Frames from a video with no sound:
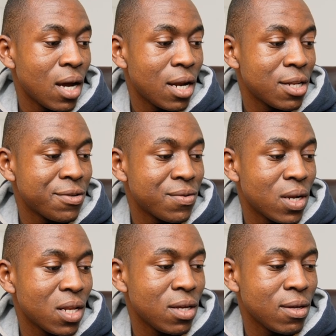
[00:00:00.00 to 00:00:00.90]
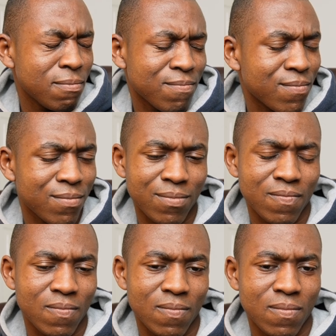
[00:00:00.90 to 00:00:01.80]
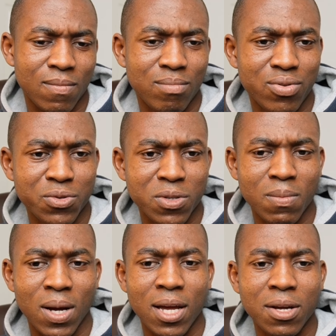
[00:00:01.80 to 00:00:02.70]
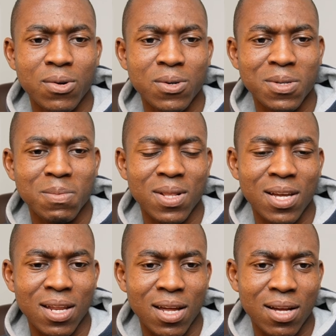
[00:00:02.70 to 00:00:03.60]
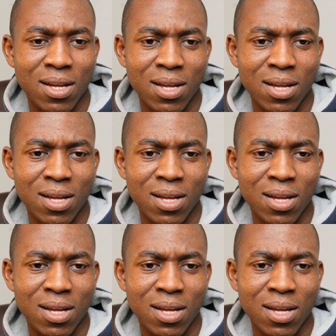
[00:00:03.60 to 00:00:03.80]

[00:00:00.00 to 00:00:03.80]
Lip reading: and it really pushed my ego or something like that.